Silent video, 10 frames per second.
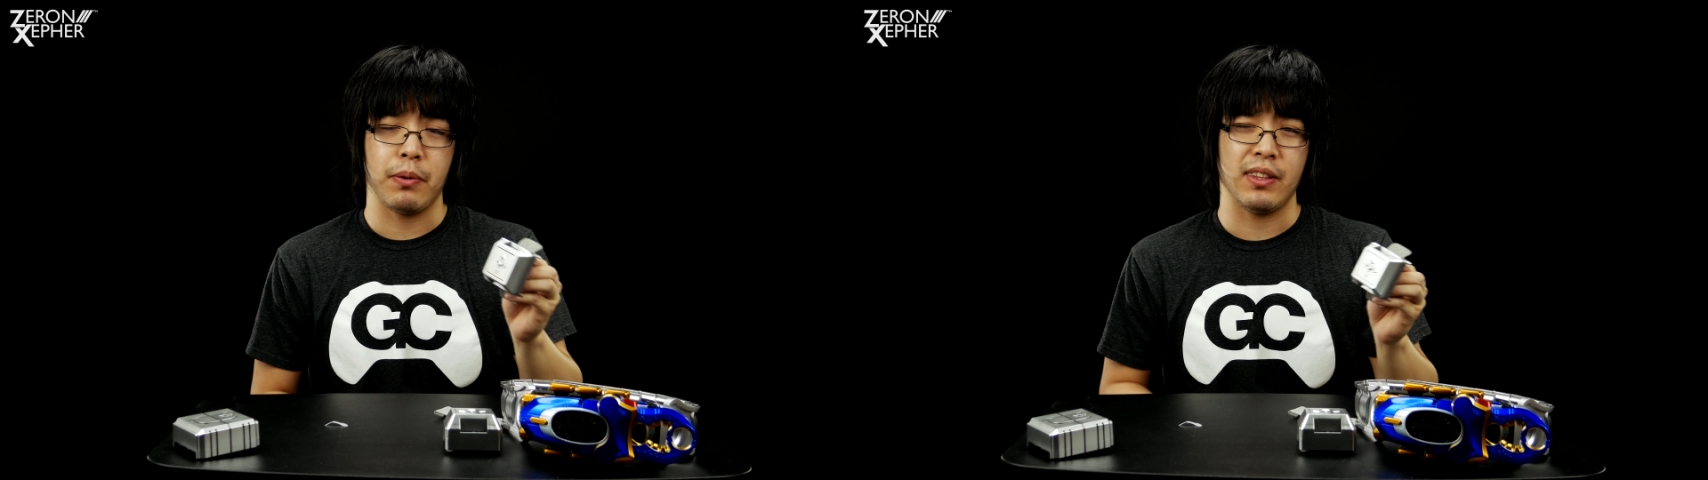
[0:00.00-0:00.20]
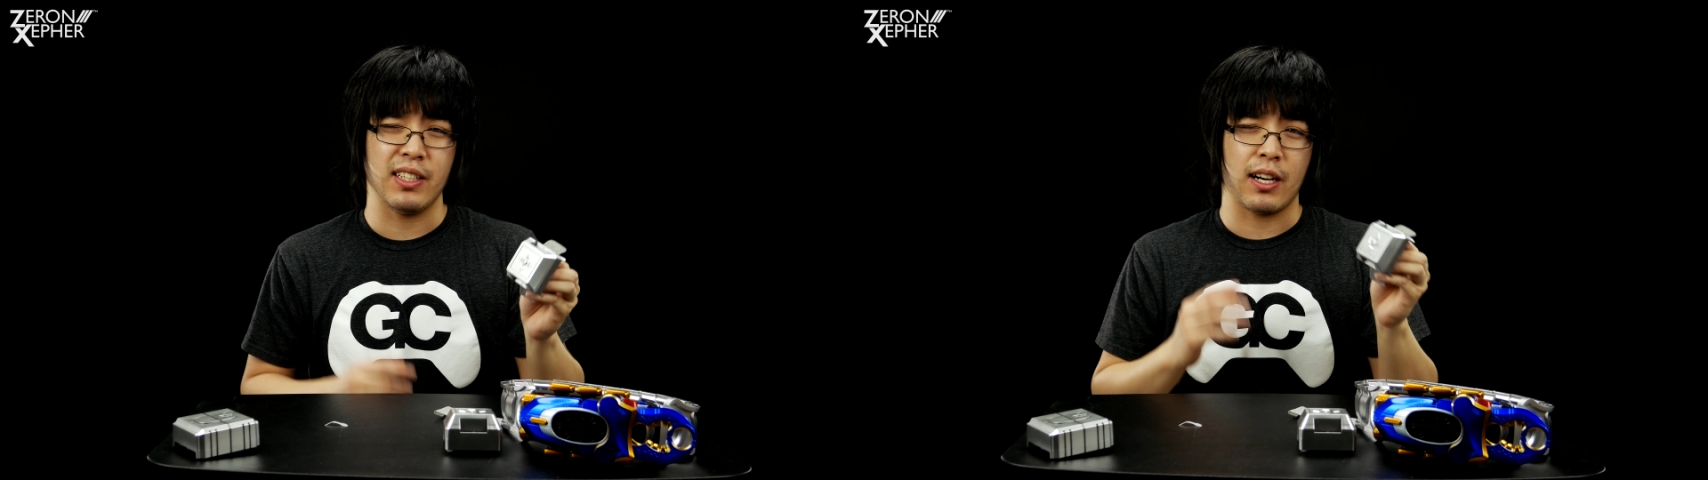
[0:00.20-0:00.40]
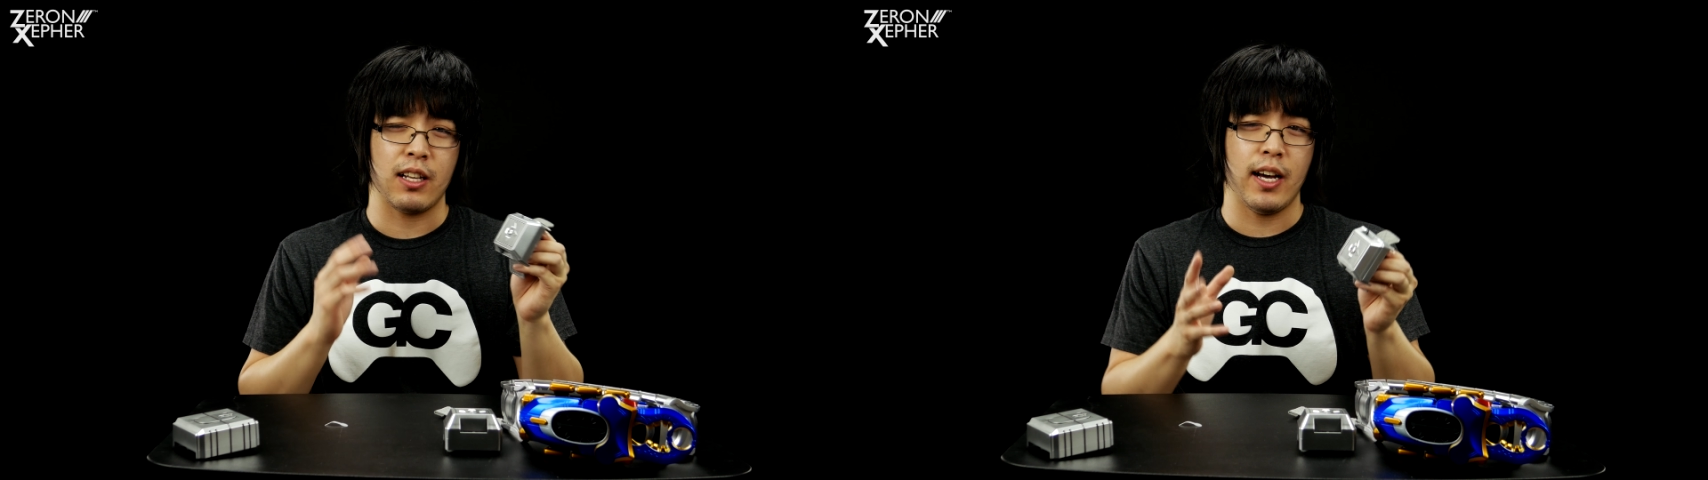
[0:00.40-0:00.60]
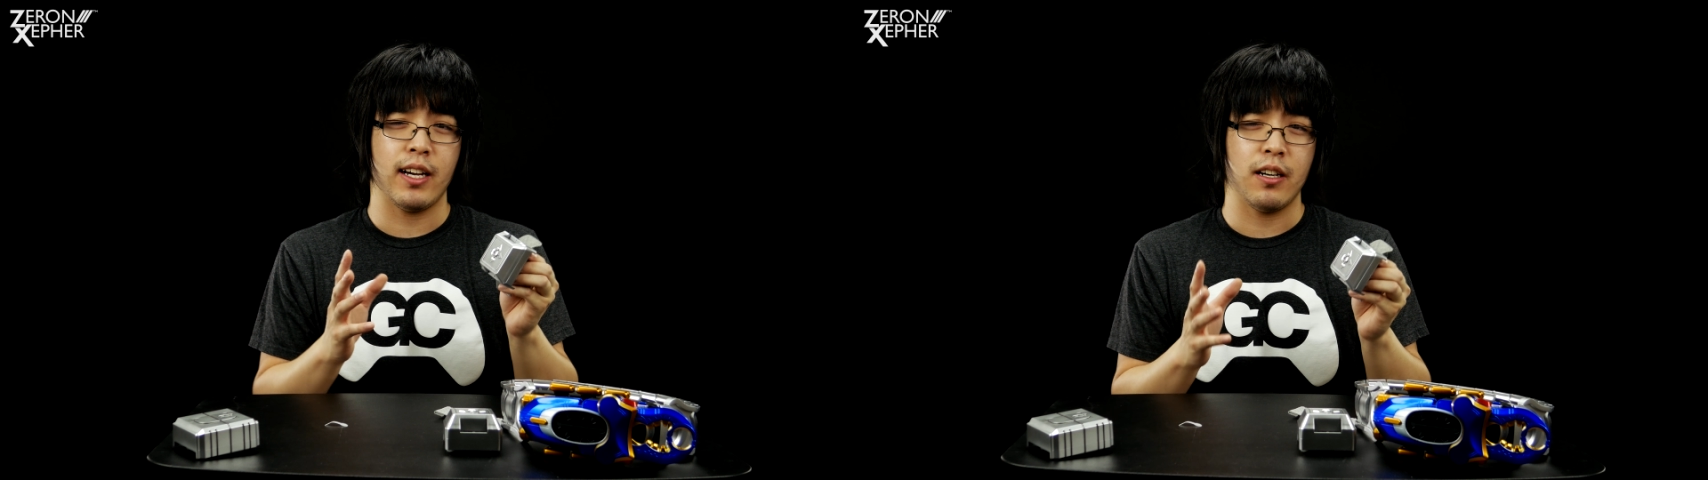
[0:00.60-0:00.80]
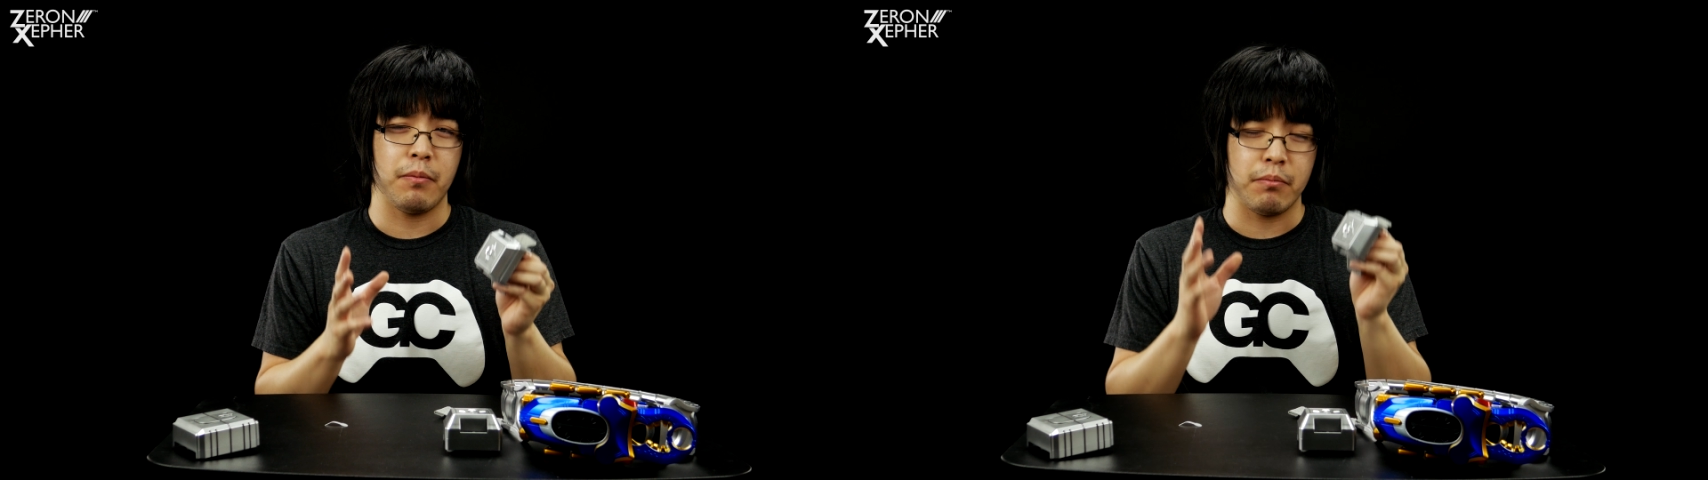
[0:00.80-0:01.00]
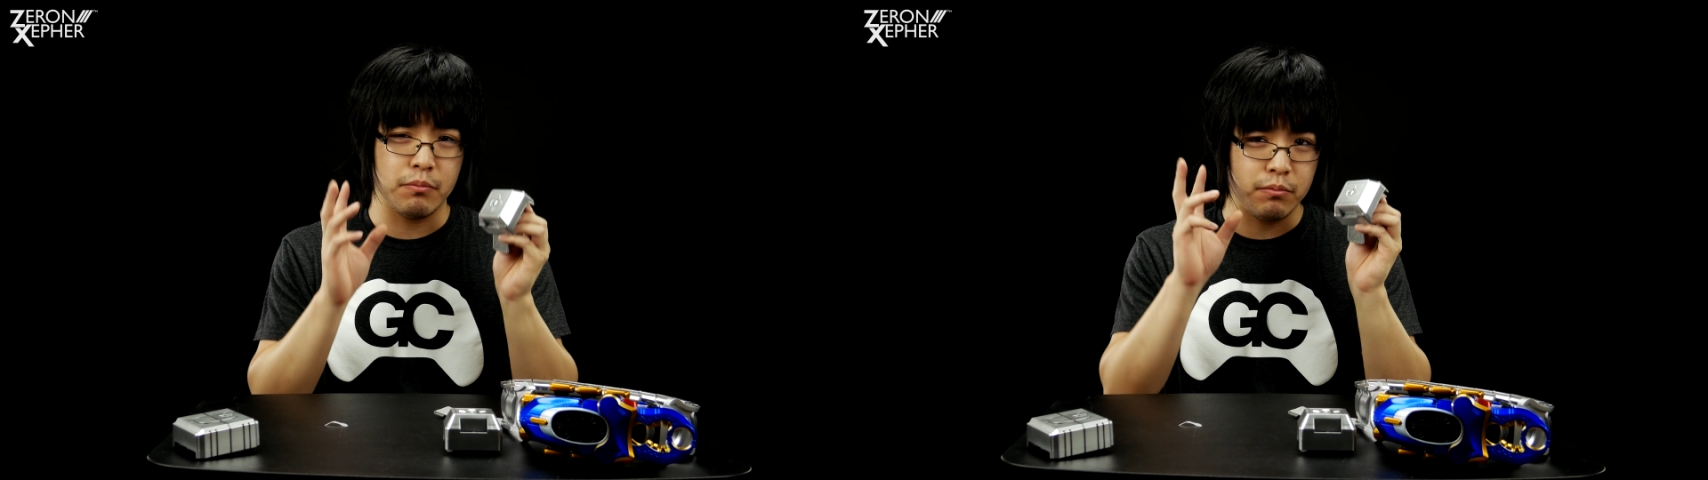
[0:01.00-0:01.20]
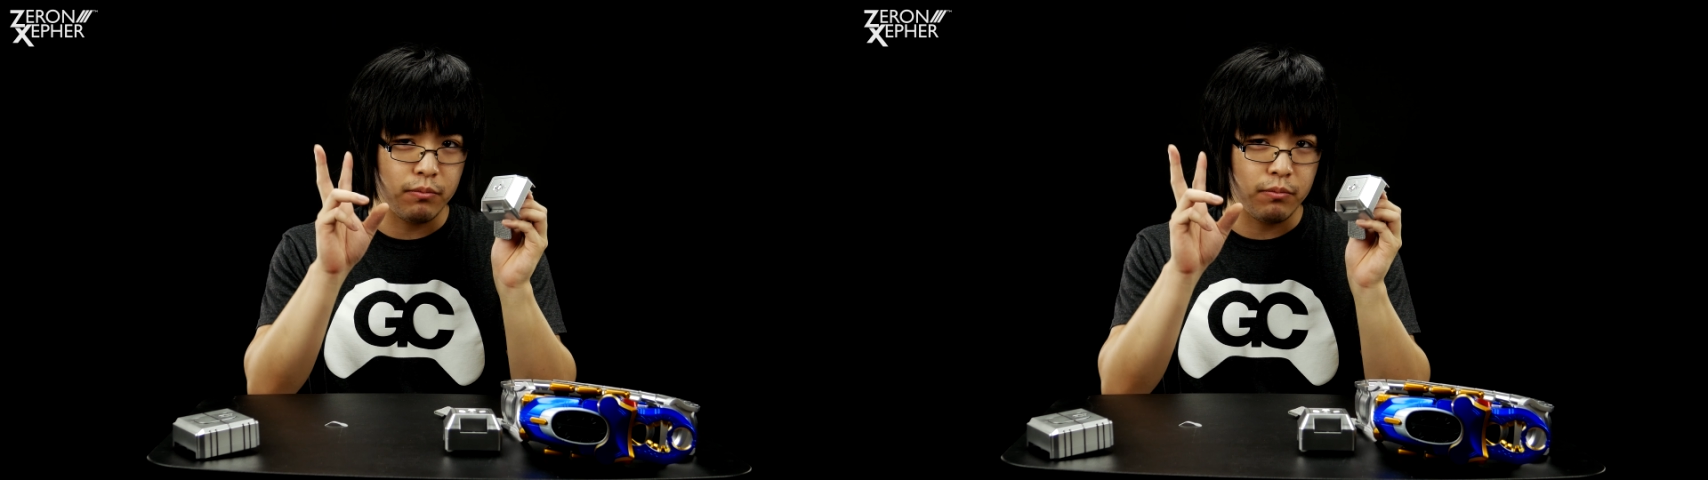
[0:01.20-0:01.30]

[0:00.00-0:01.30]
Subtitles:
but the clock up